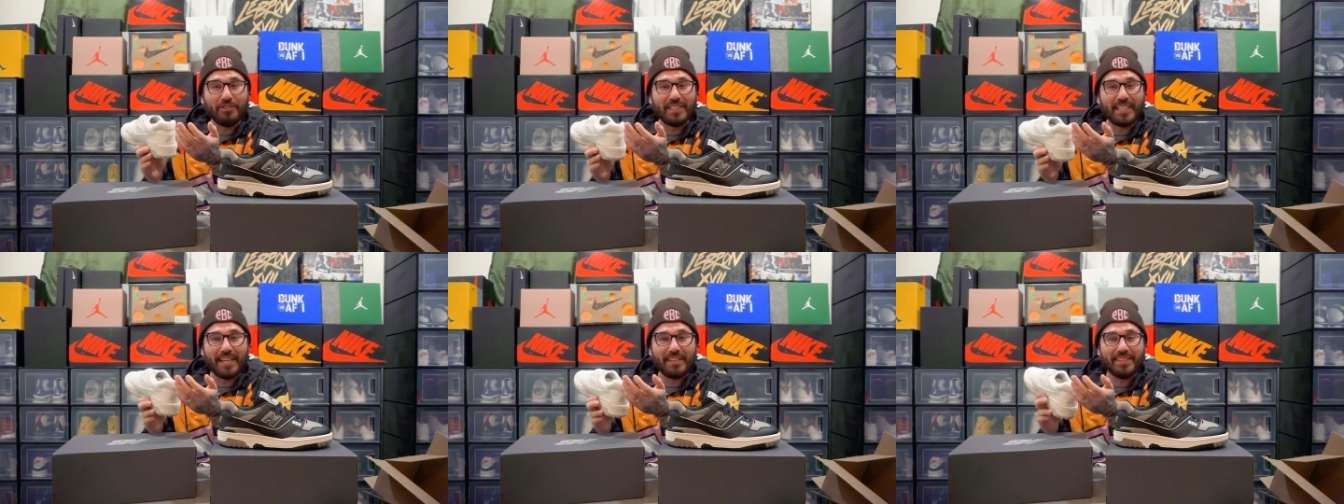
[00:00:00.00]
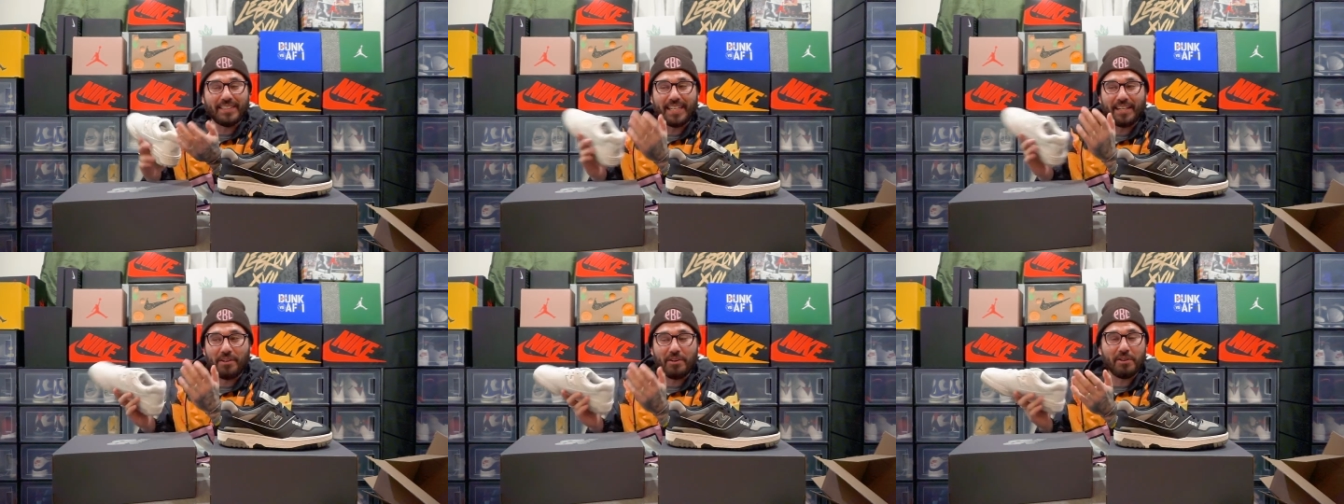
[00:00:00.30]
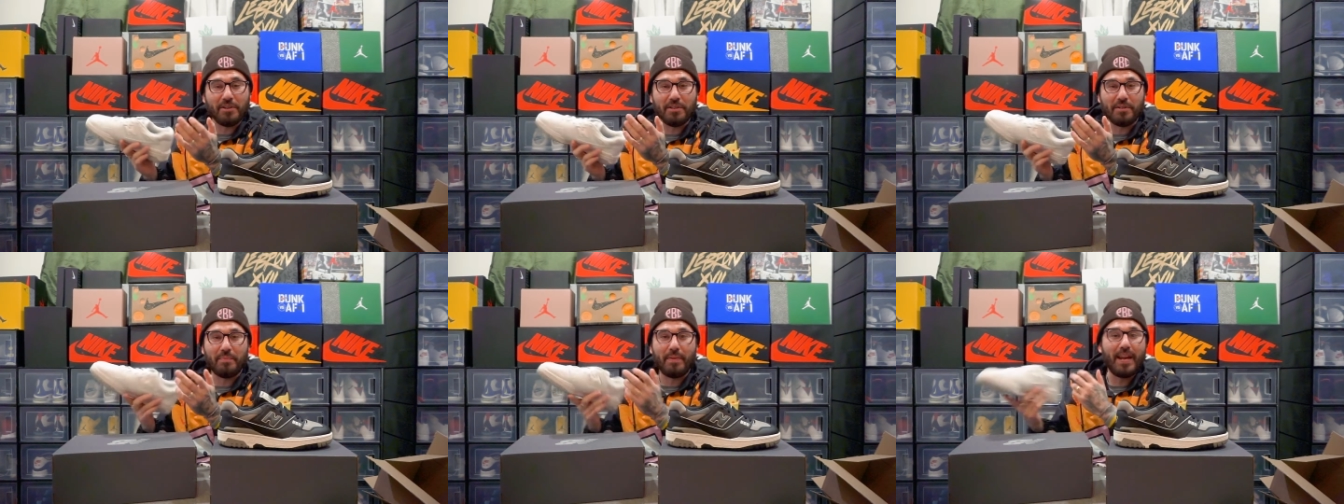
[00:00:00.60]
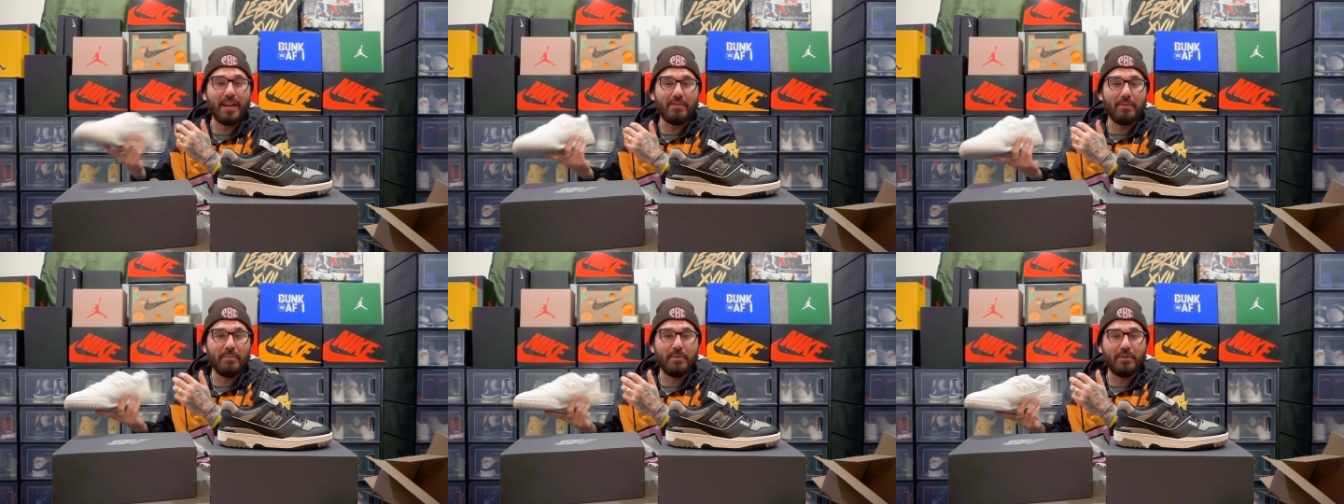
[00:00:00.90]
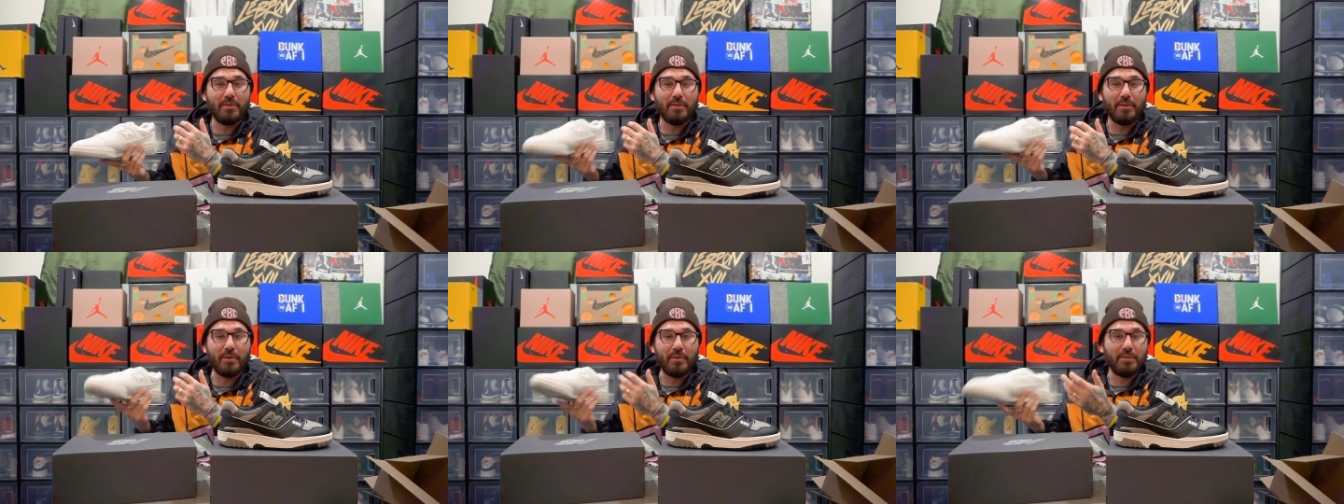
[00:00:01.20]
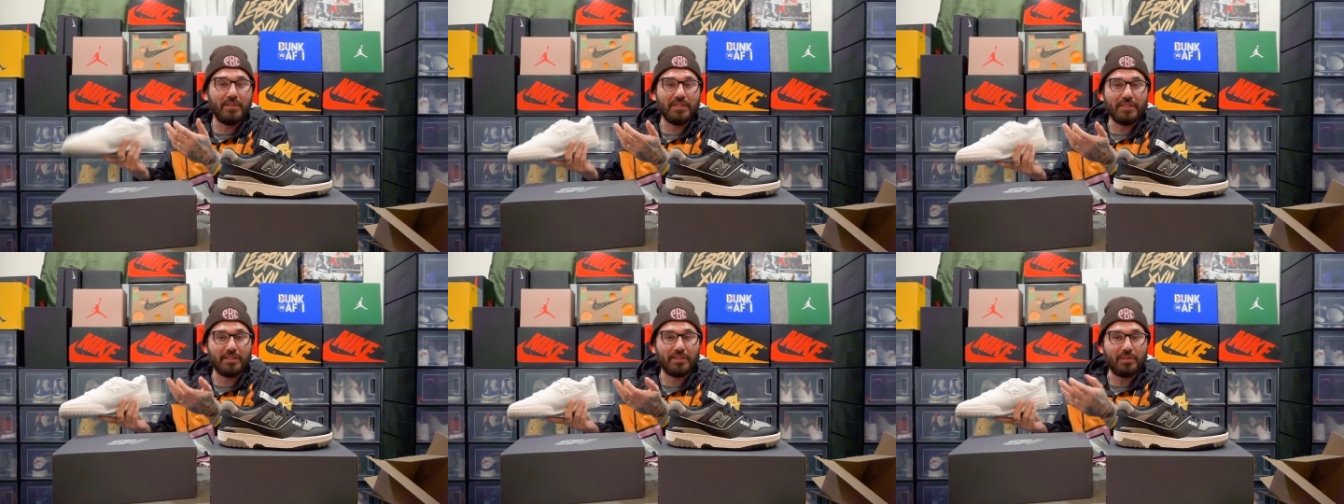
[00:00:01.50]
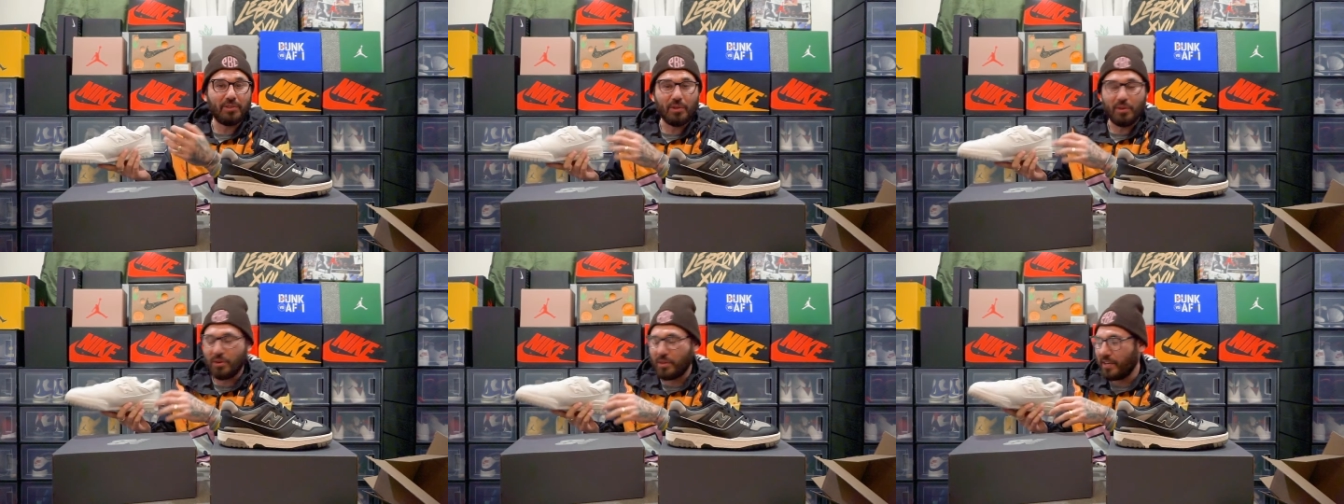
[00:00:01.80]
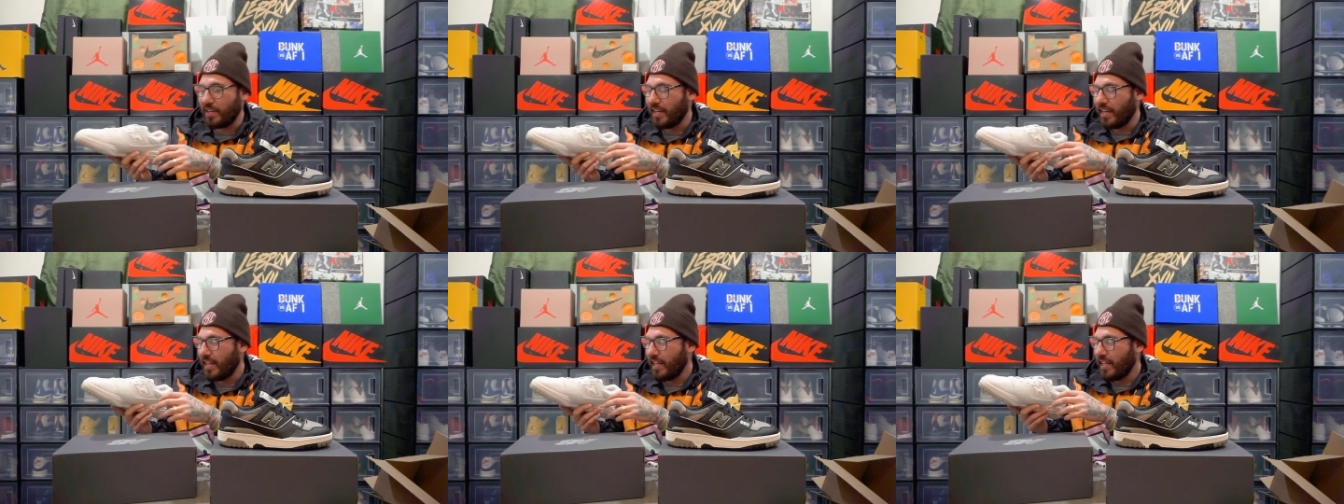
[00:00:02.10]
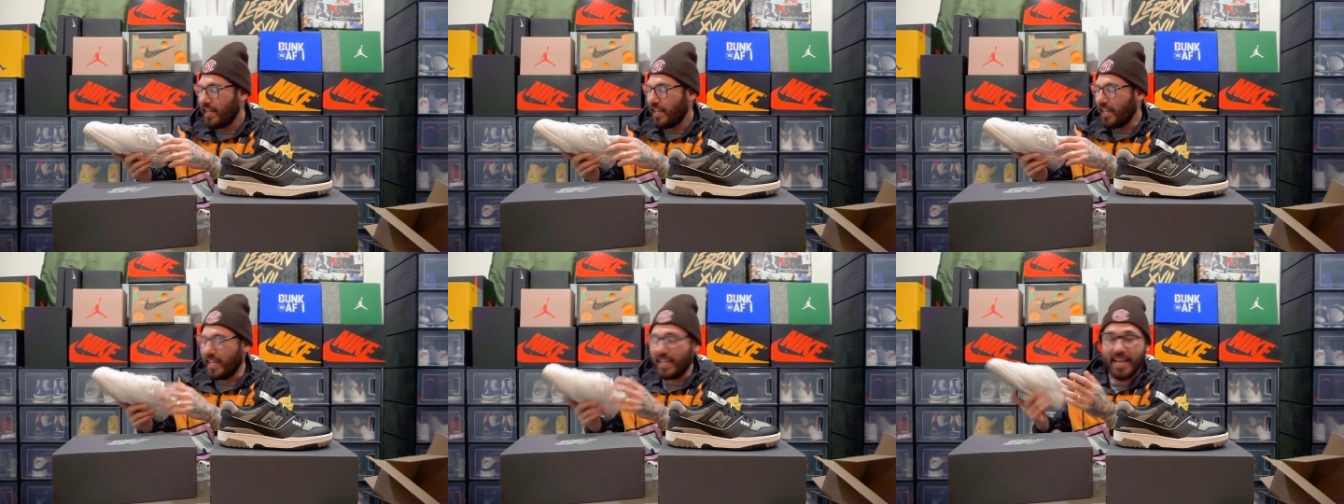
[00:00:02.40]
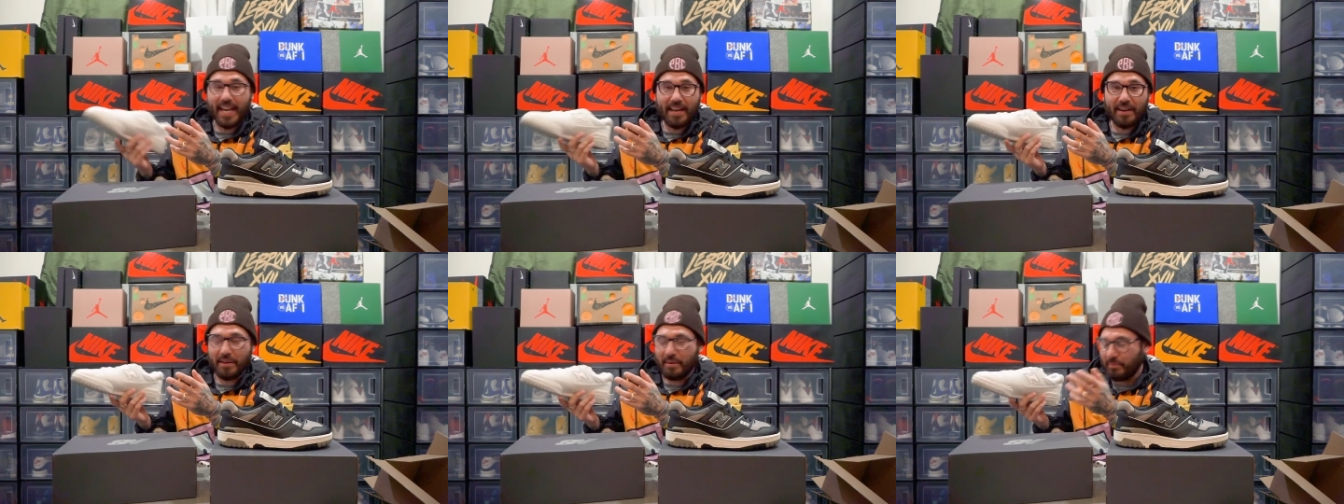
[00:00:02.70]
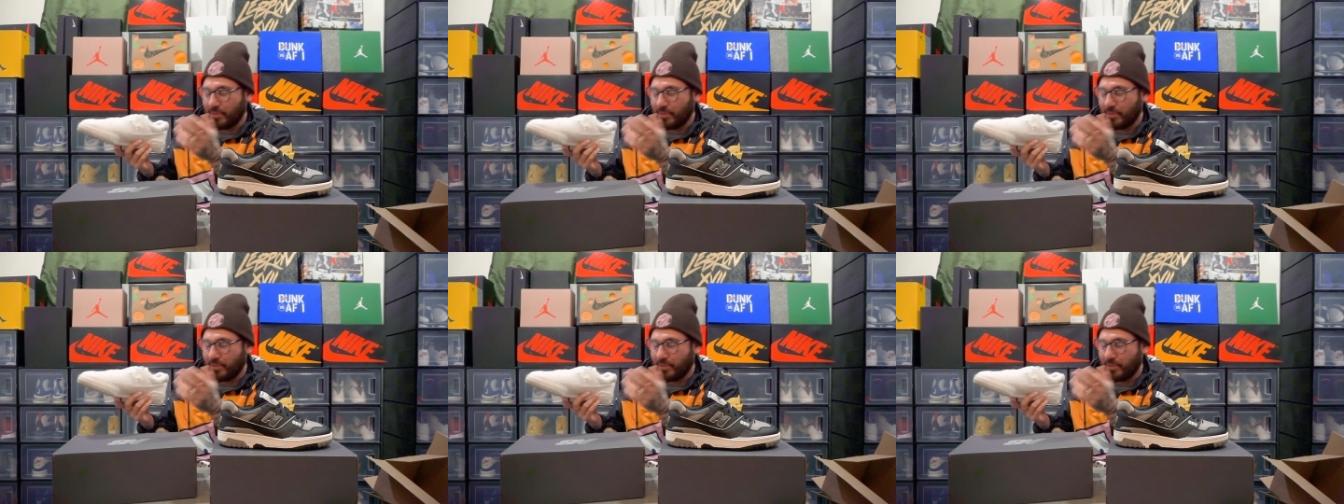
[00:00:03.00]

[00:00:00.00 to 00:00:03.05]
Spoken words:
and I was like, oh, you probably won't be able to go into the store and get them.